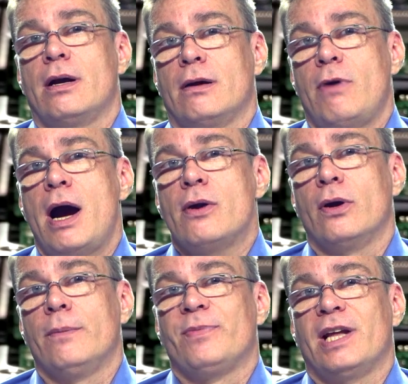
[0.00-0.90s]
on a
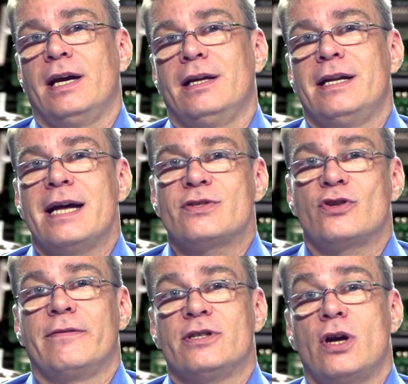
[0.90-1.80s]
router and a NAT
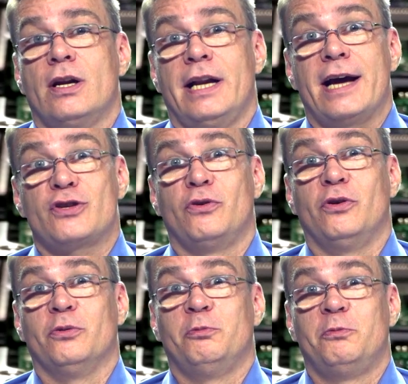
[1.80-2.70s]
service on an
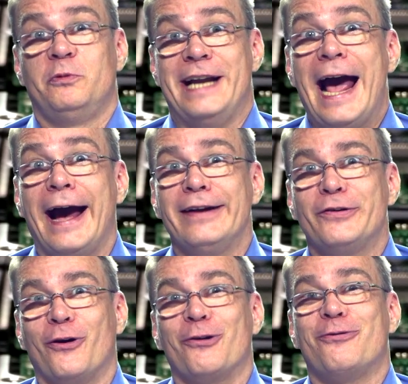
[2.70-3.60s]
actual NAT
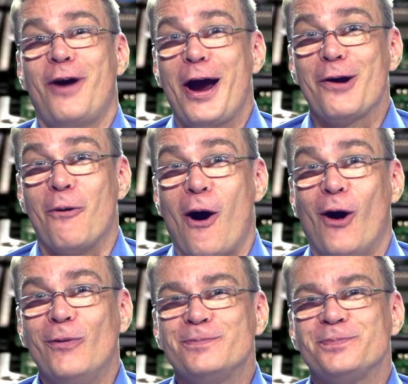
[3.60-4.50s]
or
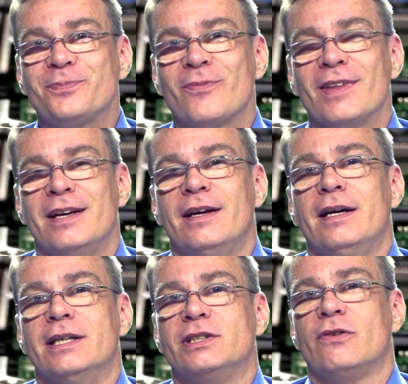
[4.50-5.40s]
firewall
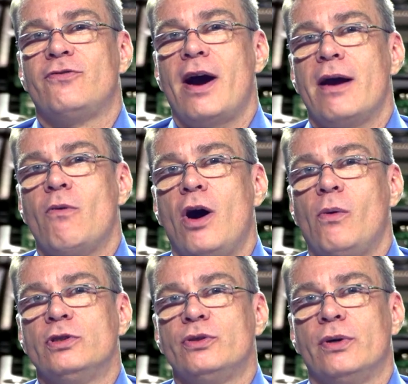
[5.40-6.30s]
is the firewall
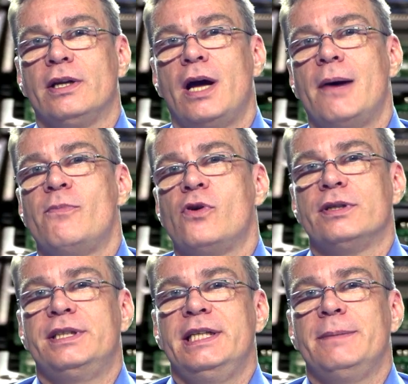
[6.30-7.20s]
will do a lot
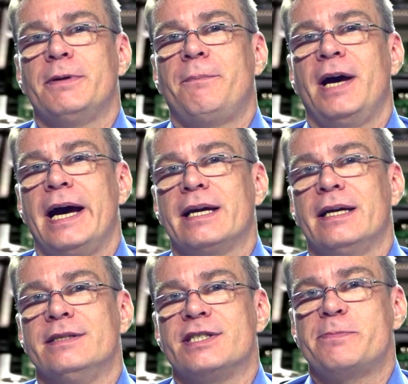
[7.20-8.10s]
more deep
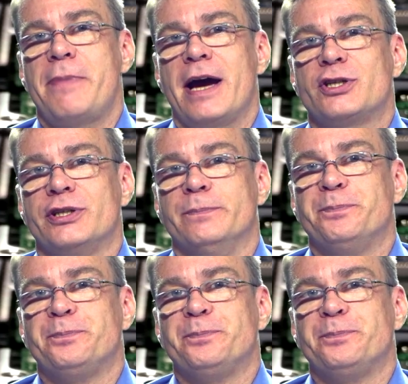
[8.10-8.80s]
packet inspection.